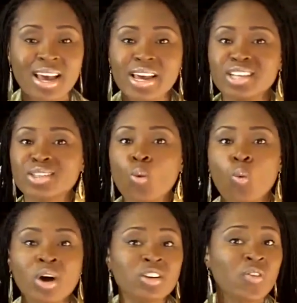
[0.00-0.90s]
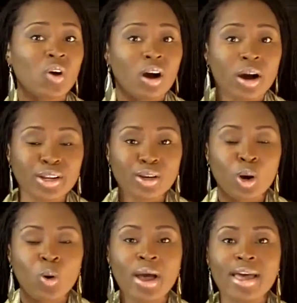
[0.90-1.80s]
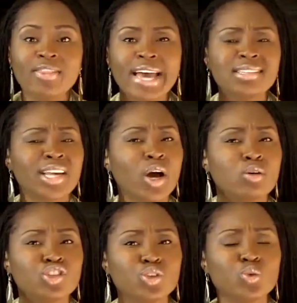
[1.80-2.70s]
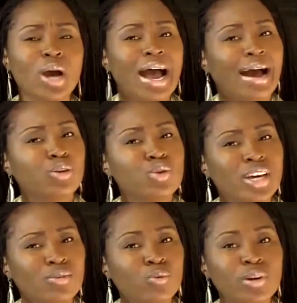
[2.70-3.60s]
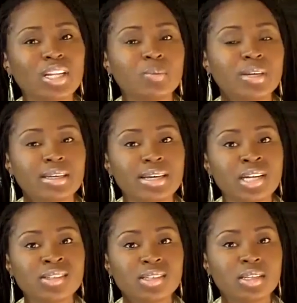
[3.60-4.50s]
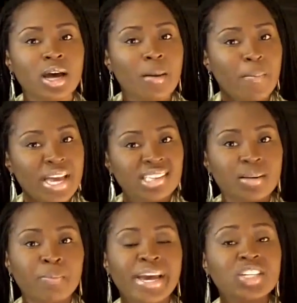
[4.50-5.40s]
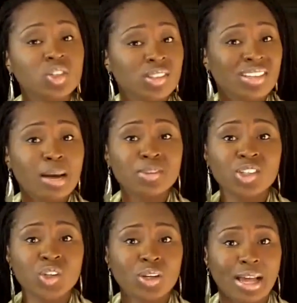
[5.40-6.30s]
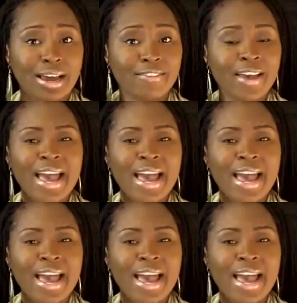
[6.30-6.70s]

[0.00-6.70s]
It's a wonderful audio that tells you how you can really begin to make some major steps in your life,